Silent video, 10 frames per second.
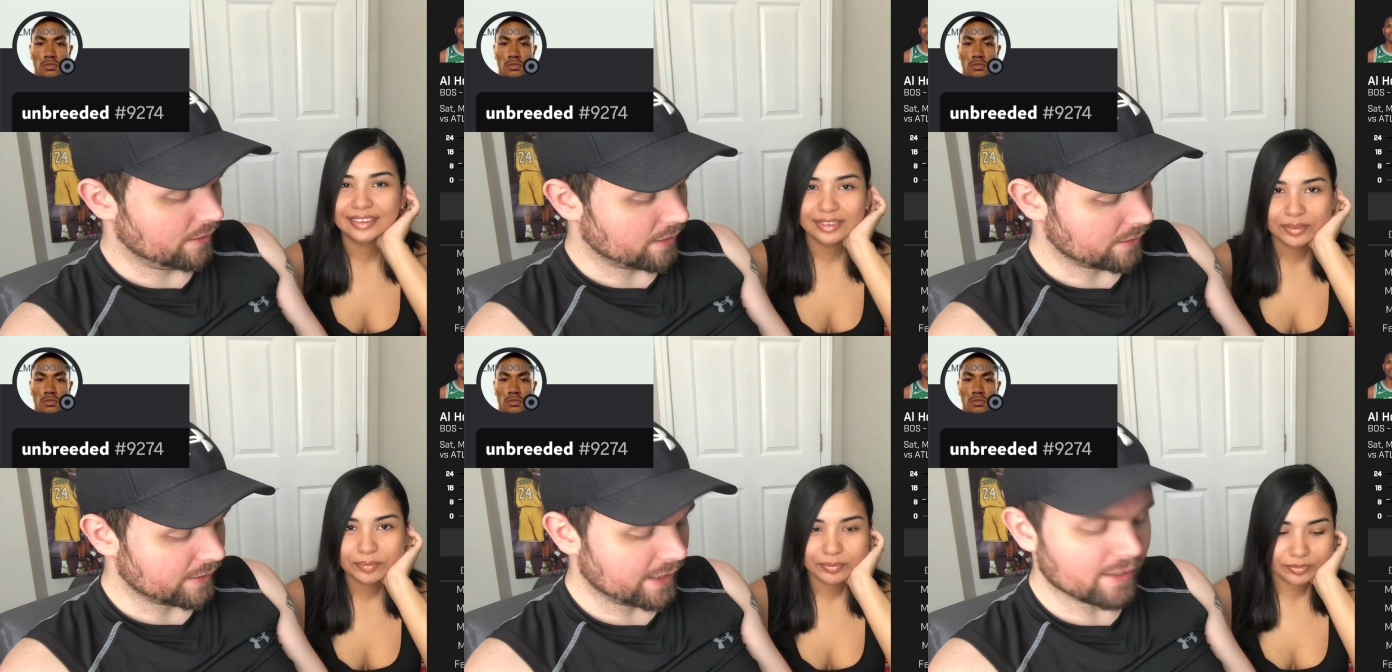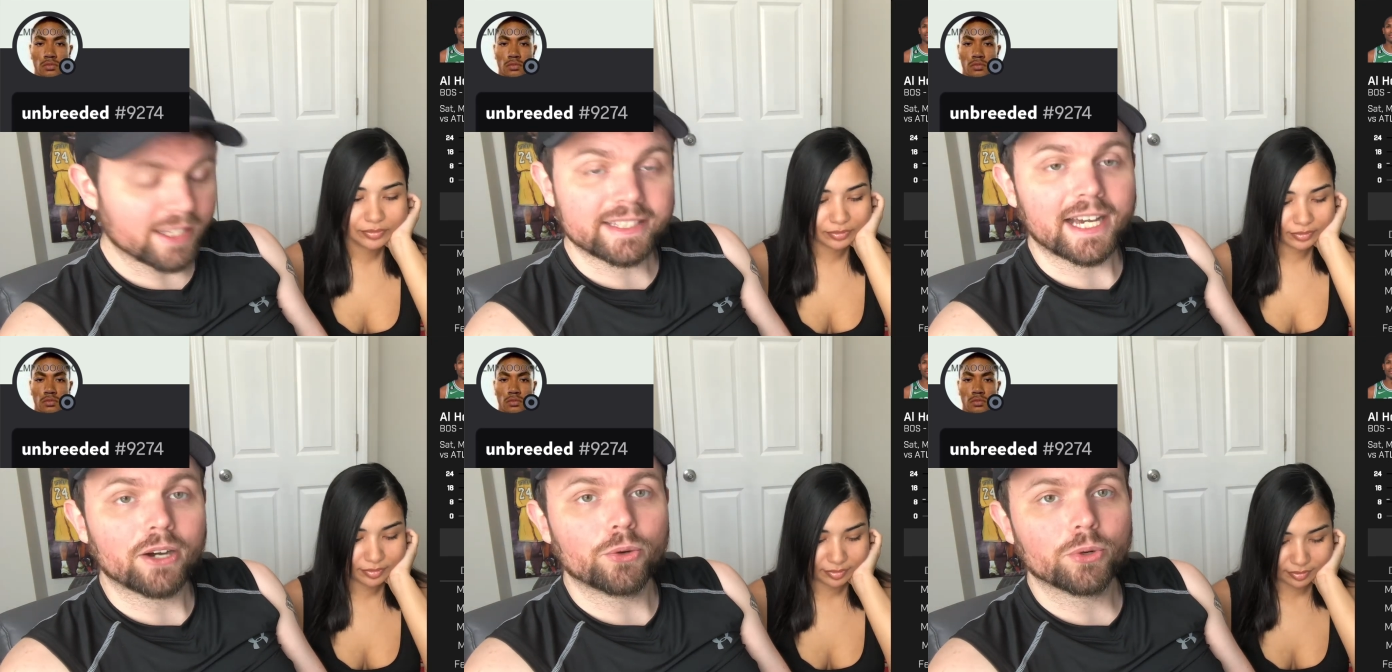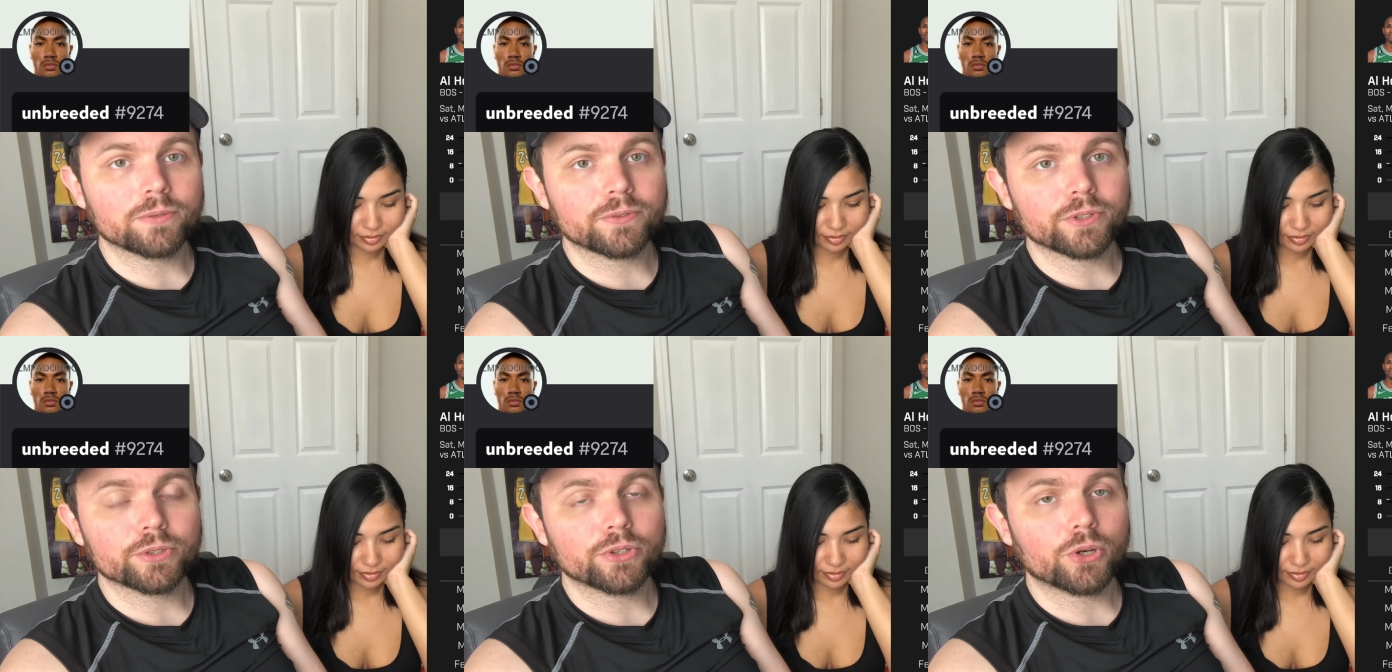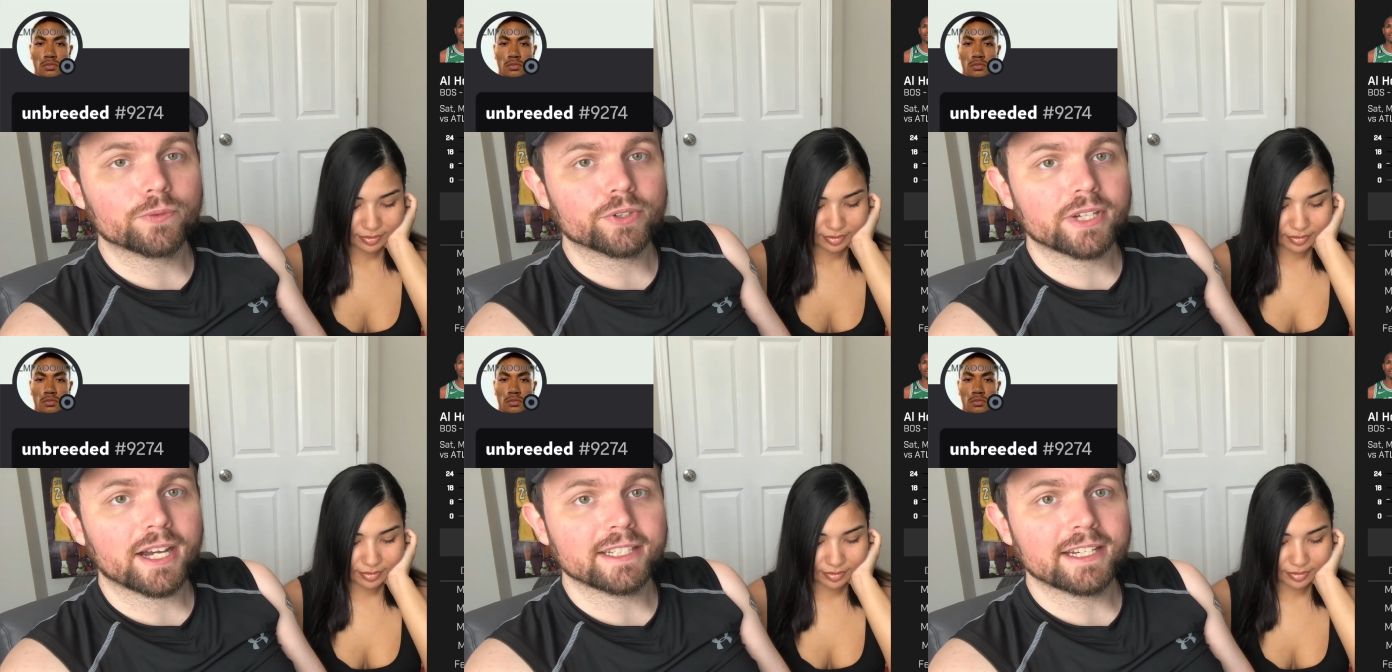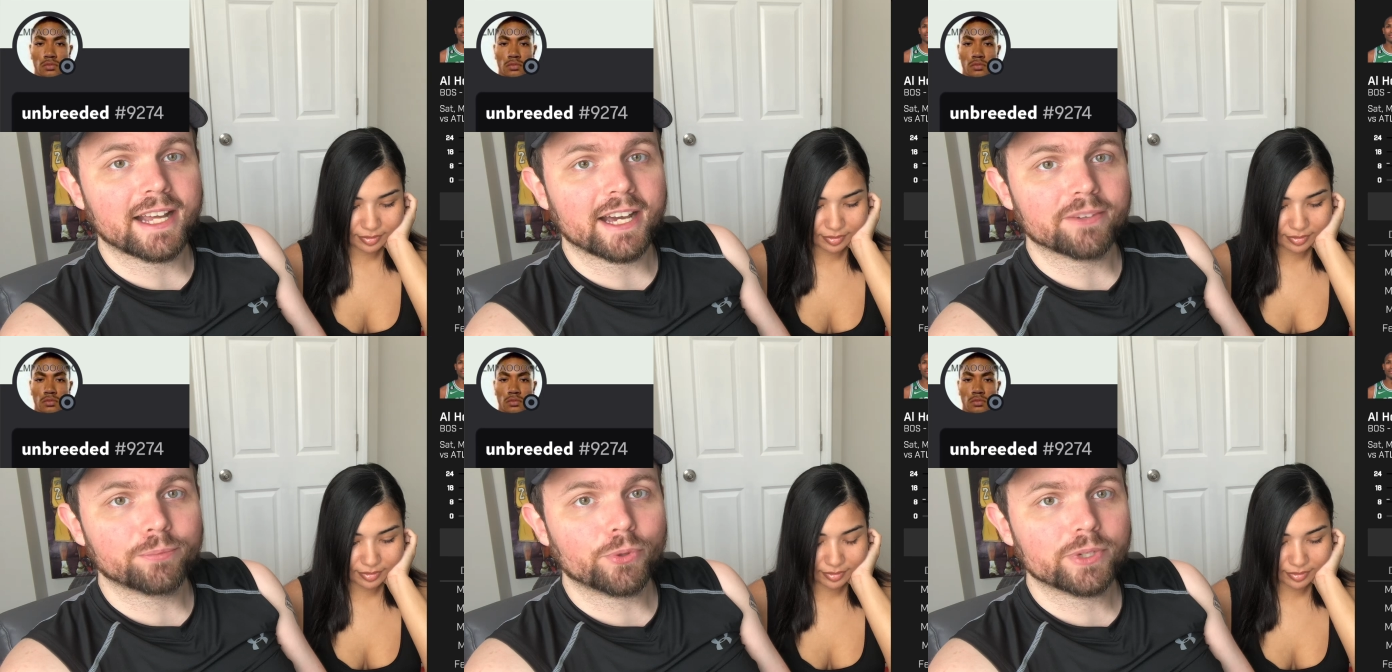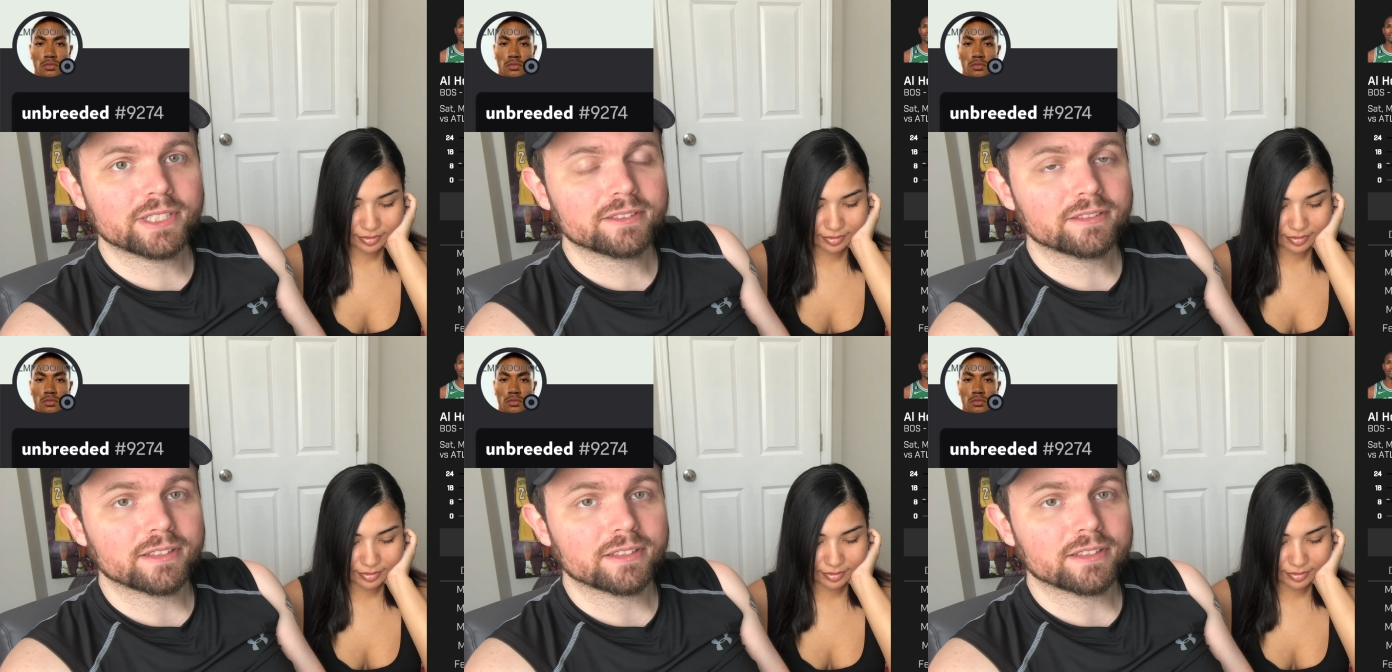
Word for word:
Speaker 1: Uh, they like Al Horford over nine and a half points.